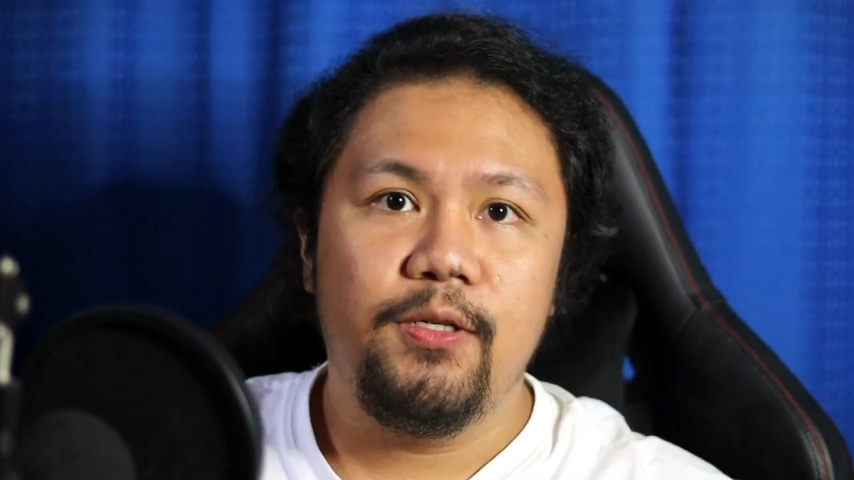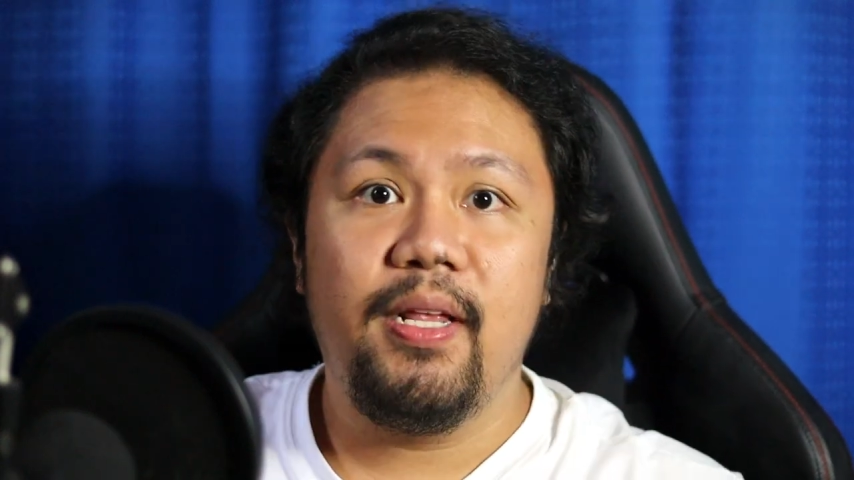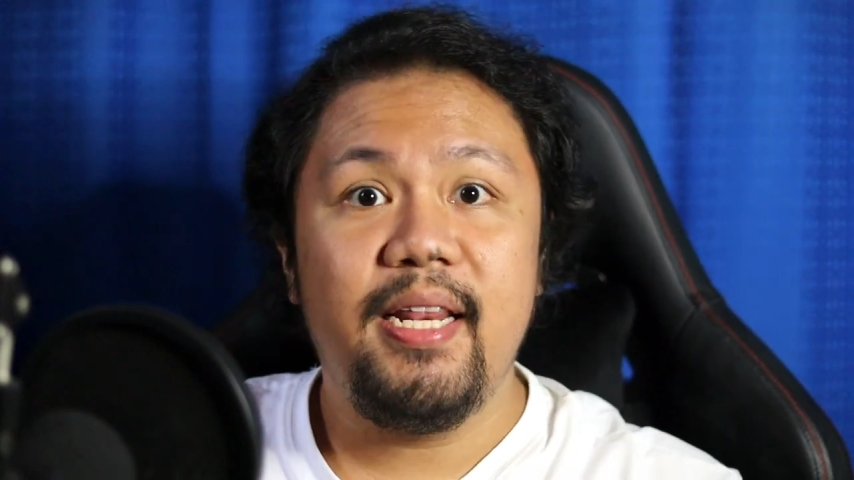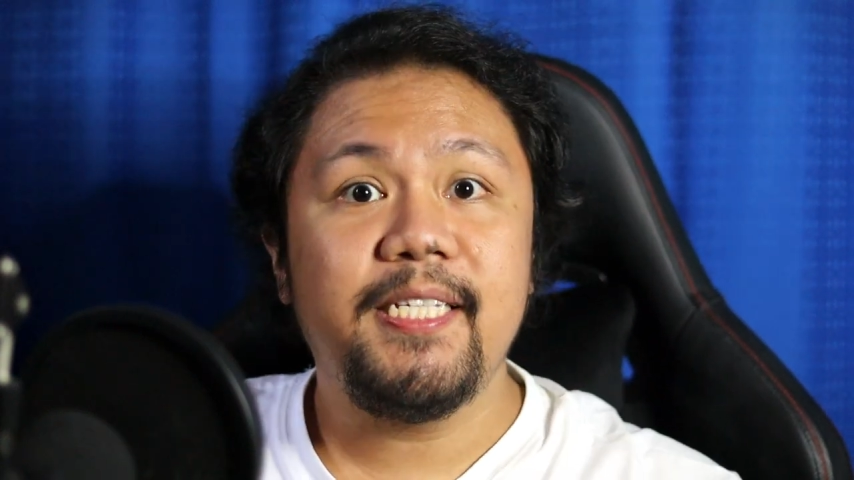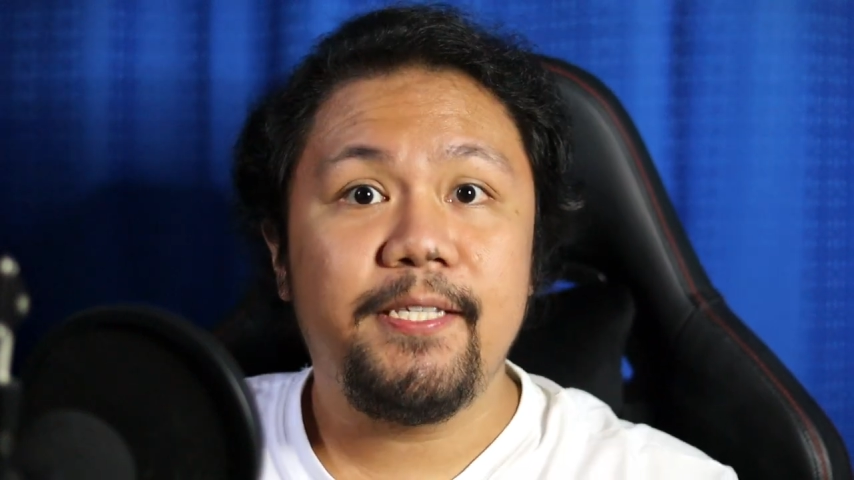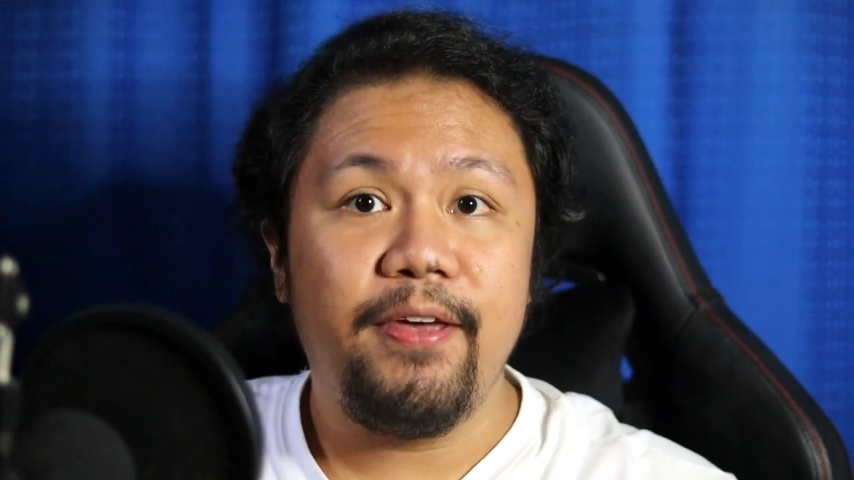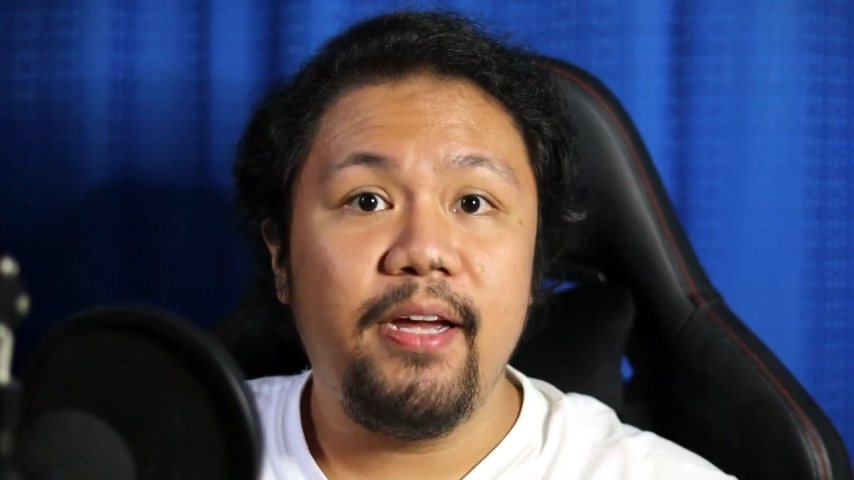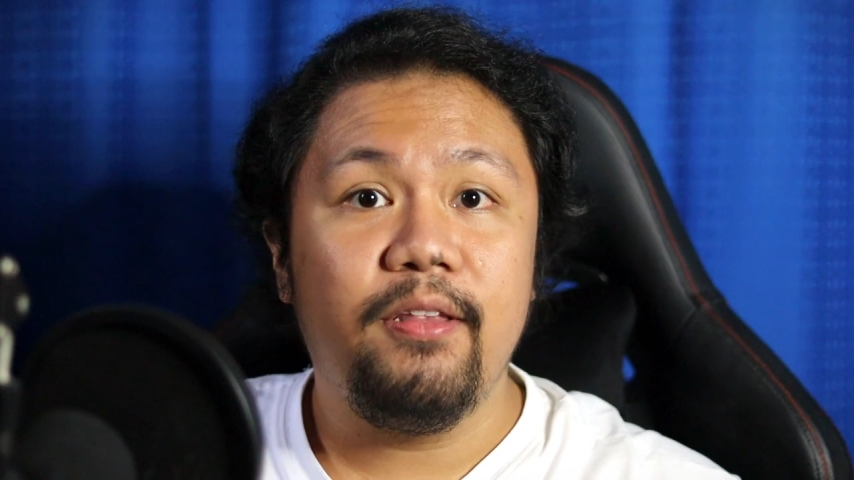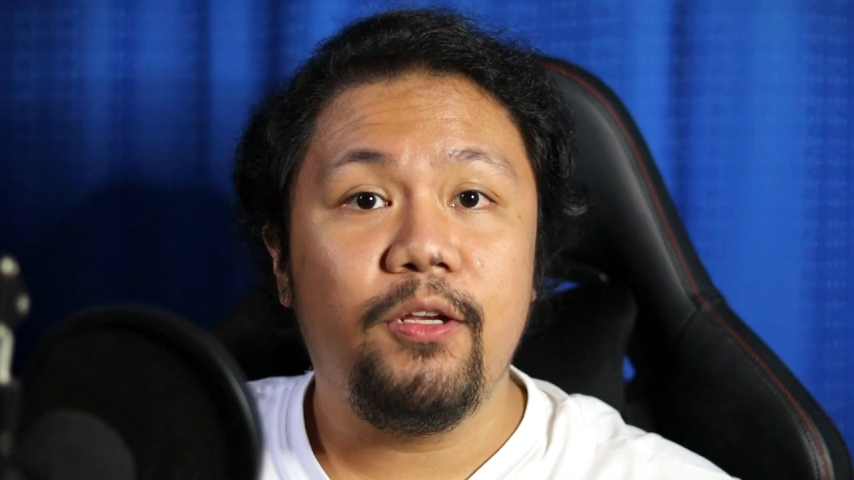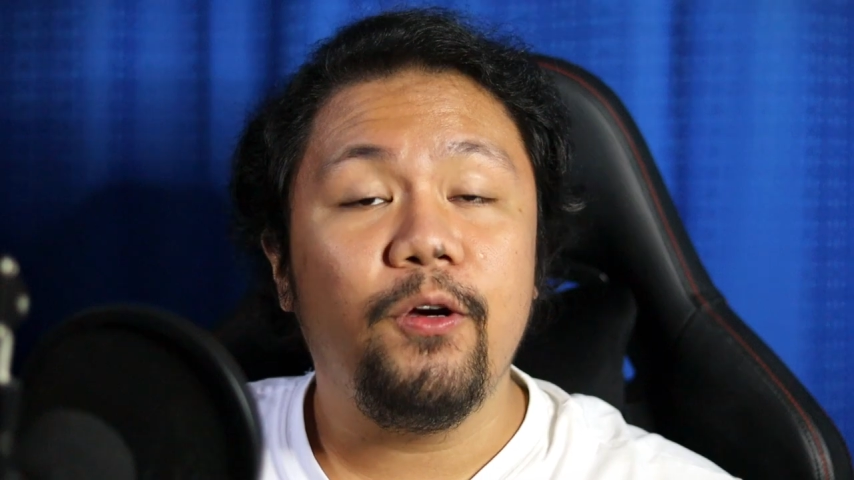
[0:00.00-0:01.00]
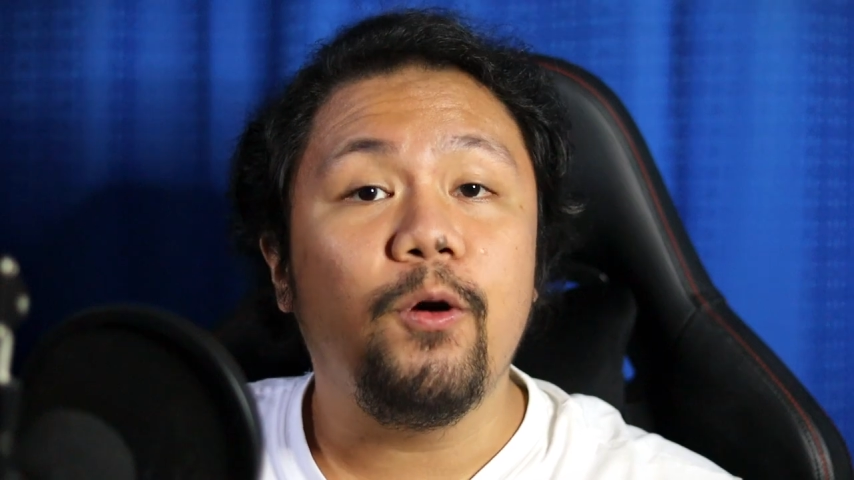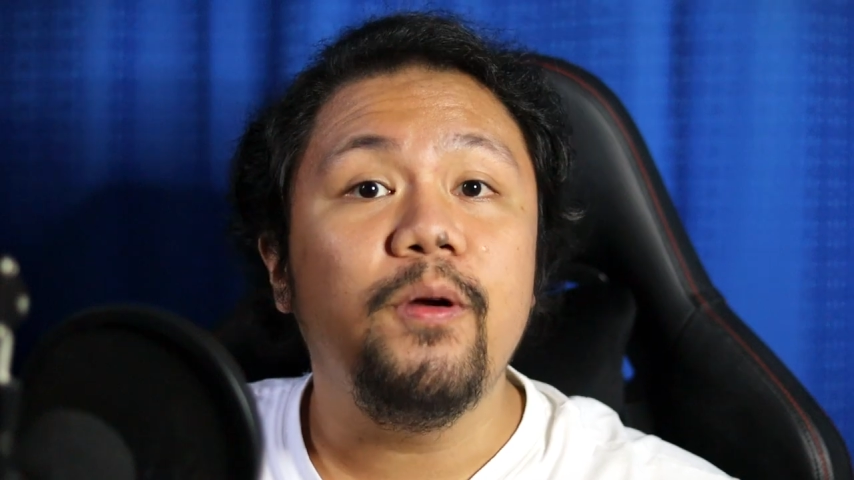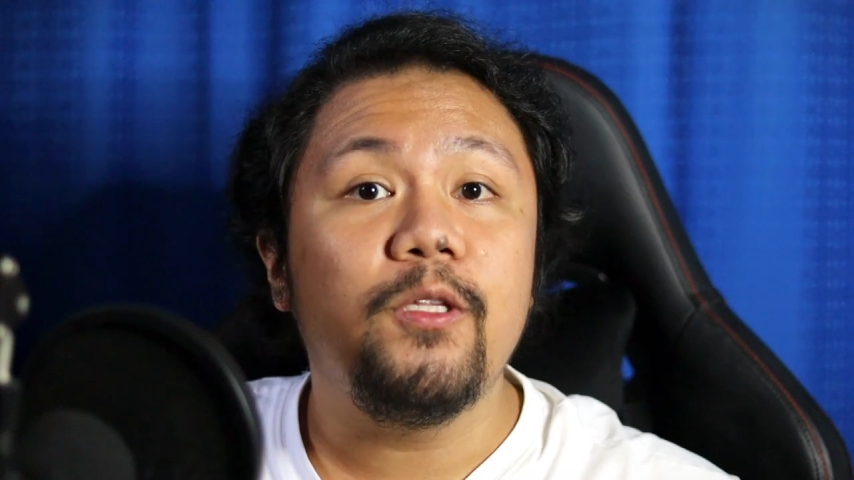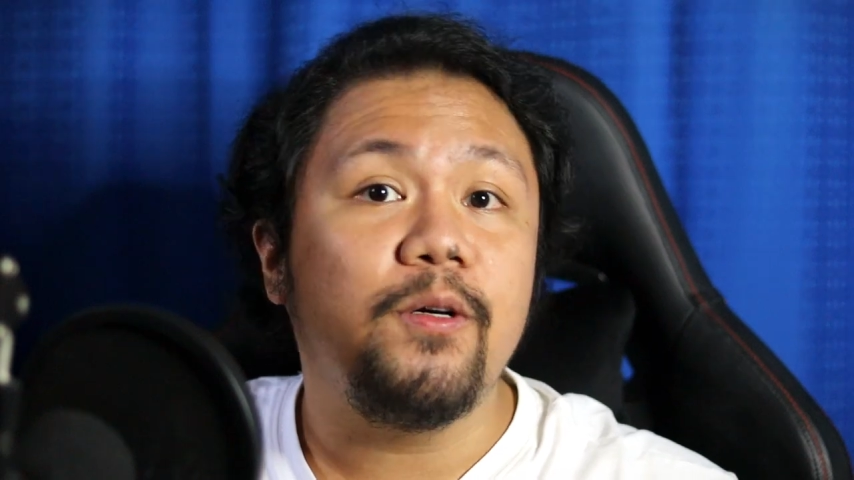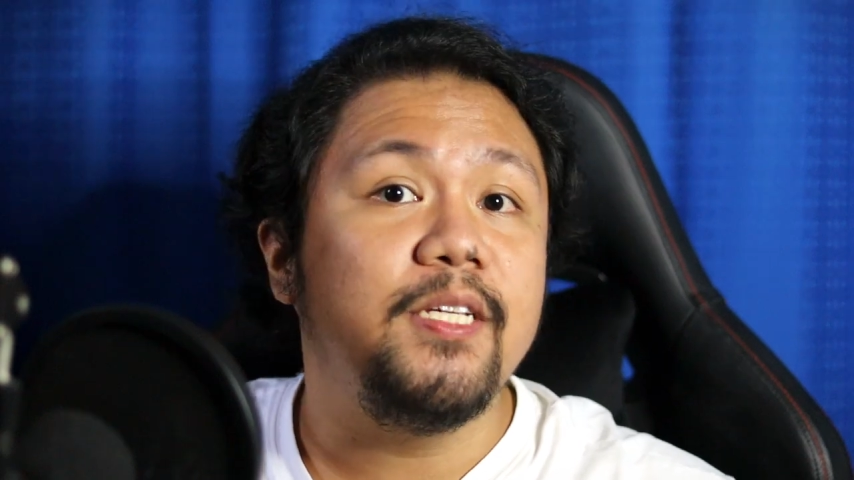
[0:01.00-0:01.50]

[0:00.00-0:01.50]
So the next thing that you're going